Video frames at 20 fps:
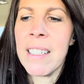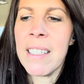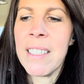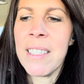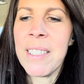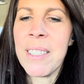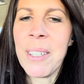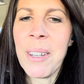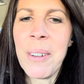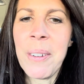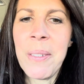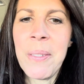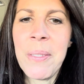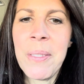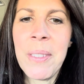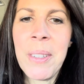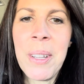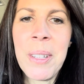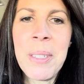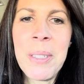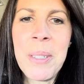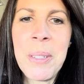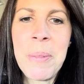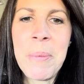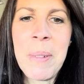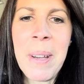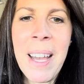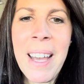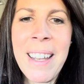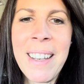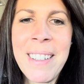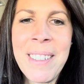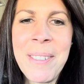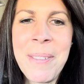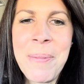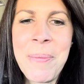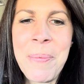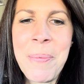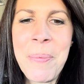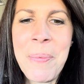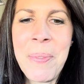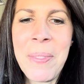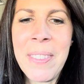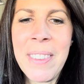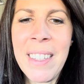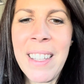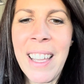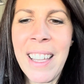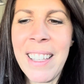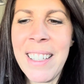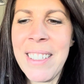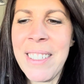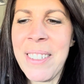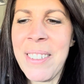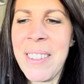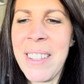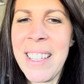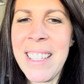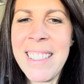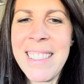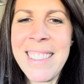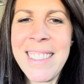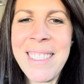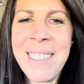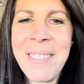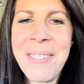So not too bad. I can do this.